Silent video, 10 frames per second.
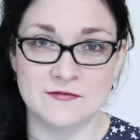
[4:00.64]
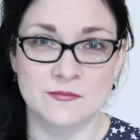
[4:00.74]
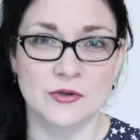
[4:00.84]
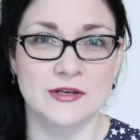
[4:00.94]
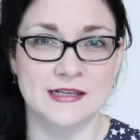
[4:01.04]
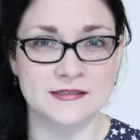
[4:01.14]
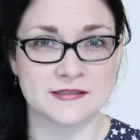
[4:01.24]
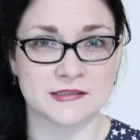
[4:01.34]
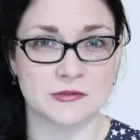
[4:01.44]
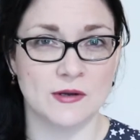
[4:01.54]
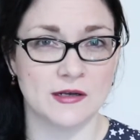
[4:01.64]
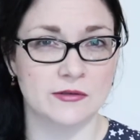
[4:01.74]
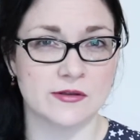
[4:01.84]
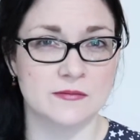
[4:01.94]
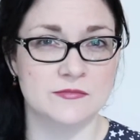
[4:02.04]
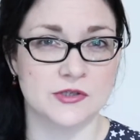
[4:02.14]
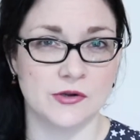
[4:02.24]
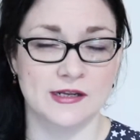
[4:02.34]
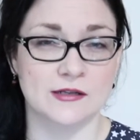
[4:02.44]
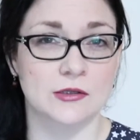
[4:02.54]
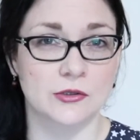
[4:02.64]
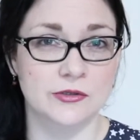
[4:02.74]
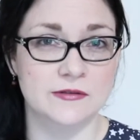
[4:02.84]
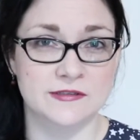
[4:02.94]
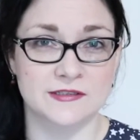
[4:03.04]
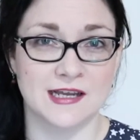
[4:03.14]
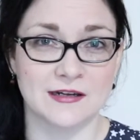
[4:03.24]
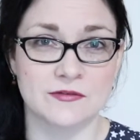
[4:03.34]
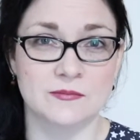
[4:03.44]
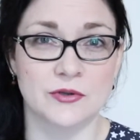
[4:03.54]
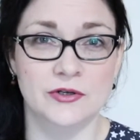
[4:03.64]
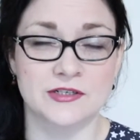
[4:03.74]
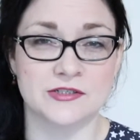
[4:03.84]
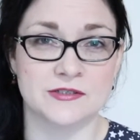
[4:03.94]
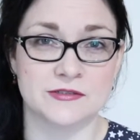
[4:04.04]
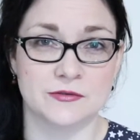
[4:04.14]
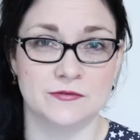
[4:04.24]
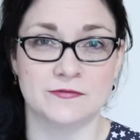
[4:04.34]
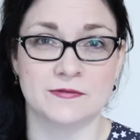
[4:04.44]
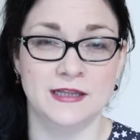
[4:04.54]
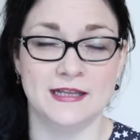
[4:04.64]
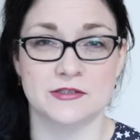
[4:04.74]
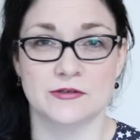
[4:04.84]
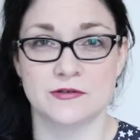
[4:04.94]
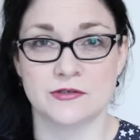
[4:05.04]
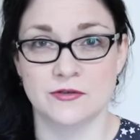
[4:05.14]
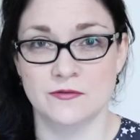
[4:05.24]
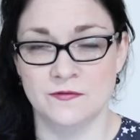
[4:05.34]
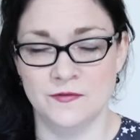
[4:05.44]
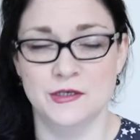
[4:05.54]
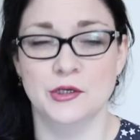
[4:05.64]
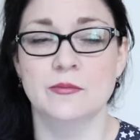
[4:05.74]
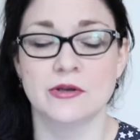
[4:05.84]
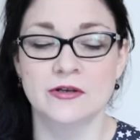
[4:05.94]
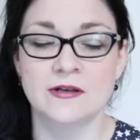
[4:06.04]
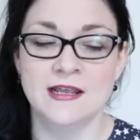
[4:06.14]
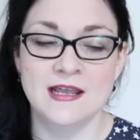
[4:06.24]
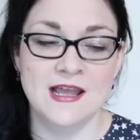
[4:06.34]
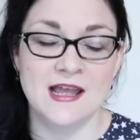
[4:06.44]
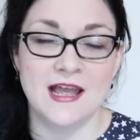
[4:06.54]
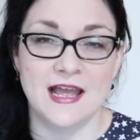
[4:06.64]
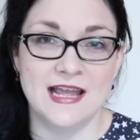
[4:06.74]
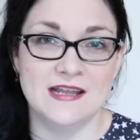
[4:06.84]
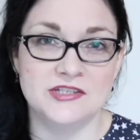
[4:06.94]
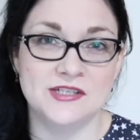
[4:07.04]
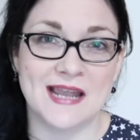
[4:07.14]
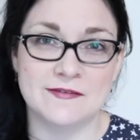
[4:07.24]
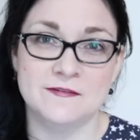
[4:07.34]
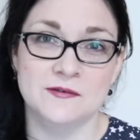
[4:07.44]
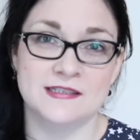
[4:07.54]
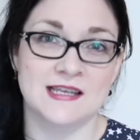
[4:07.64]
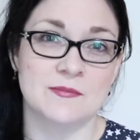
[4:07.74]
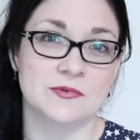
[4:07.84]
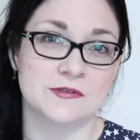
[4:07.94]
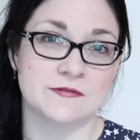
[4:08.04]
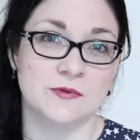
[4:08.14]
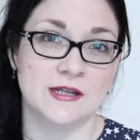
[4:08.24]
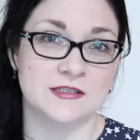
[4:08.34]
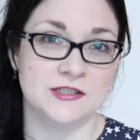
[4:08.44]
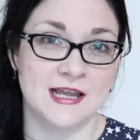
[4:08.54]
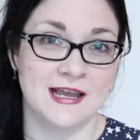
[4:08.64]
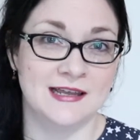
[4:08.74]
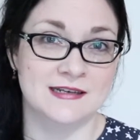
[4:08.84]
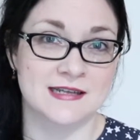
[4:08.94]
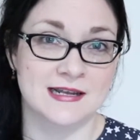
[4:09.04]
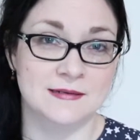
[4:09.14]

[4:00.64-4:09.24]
of the moon is. Quite a lot of them don't include the dark of the moon, it just sort of clicks on to the new moon. And she gave a few examples of where she had